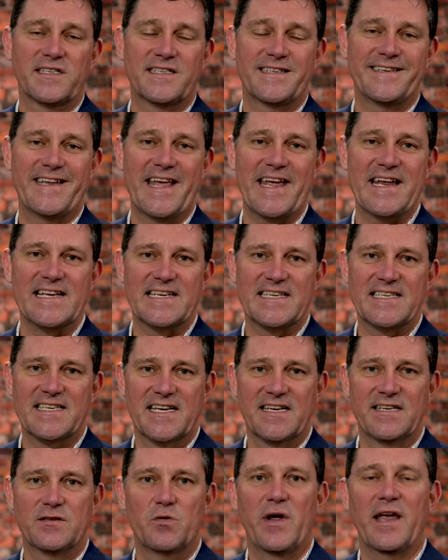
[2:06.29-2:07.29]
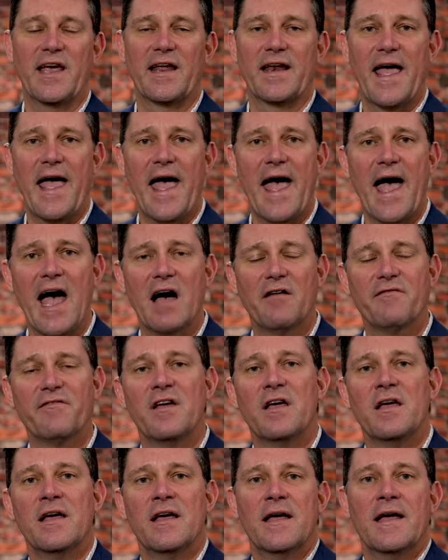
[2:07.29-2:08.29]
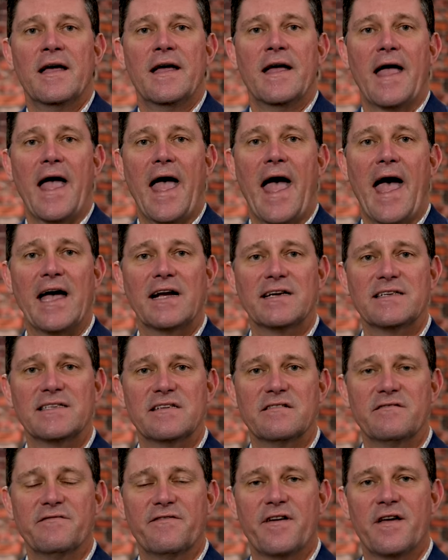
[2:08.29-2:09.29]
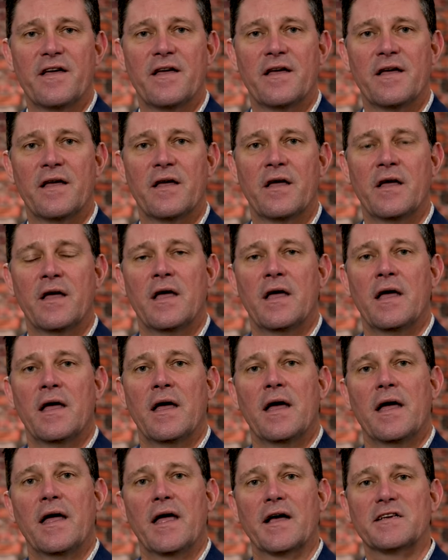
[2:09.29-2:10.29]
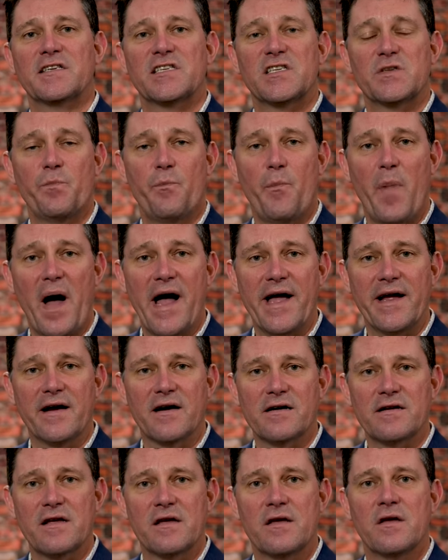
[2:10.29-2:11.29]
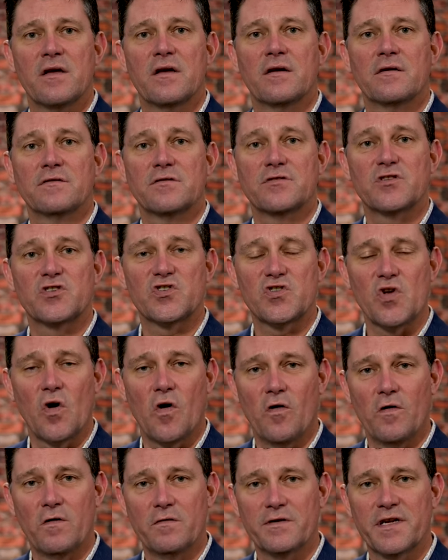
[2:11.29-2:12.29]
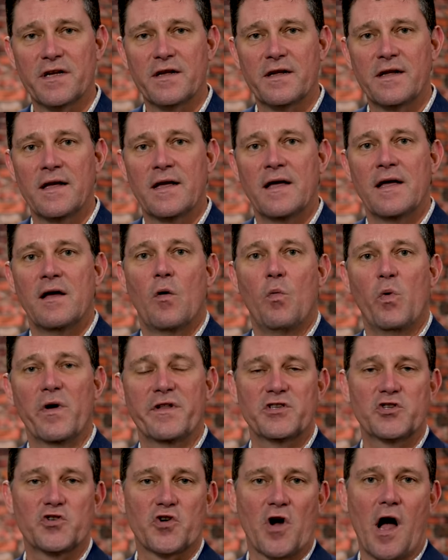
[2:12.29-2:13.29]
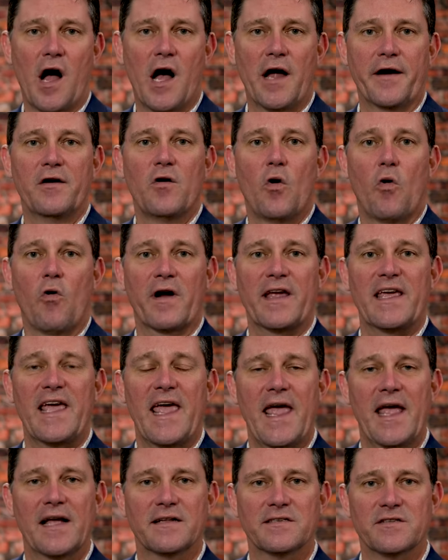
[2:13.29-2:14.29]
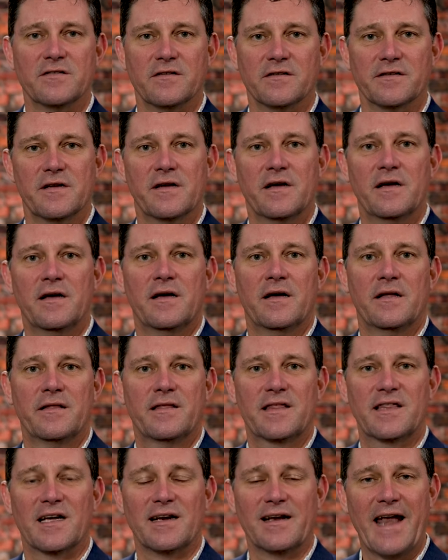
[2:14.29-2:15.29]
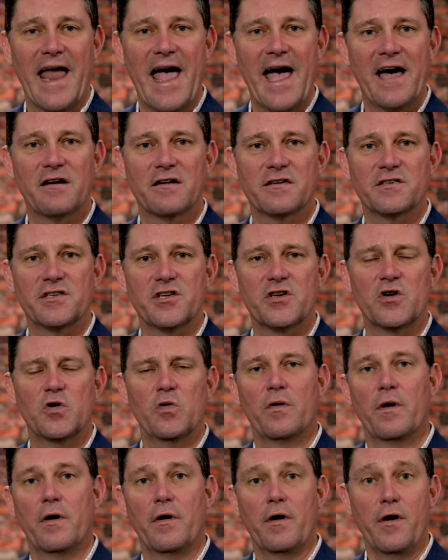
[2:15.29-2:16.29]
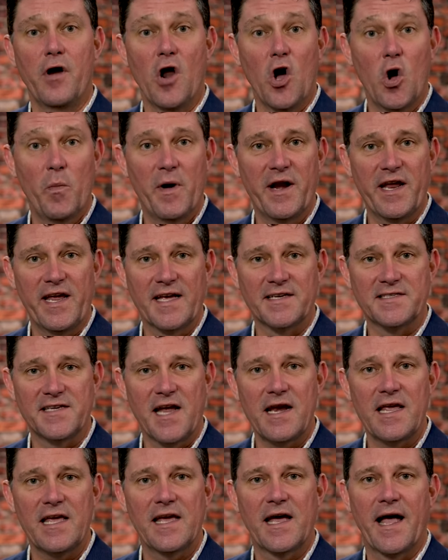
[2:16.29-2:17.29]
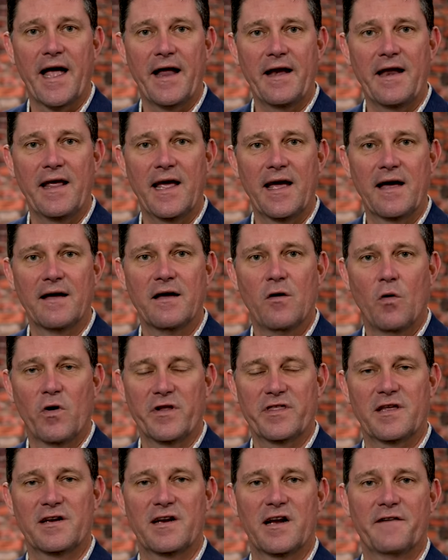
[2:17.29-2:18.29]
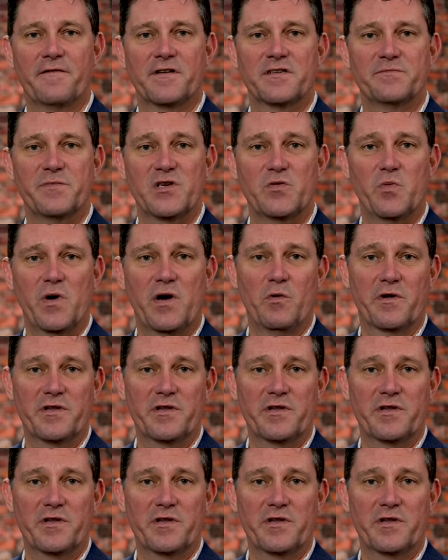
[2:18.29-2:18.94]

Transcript: statuses we can have active, expired, sold, withdrawn, or canceled. The latter two, nobody has any idea what the difference between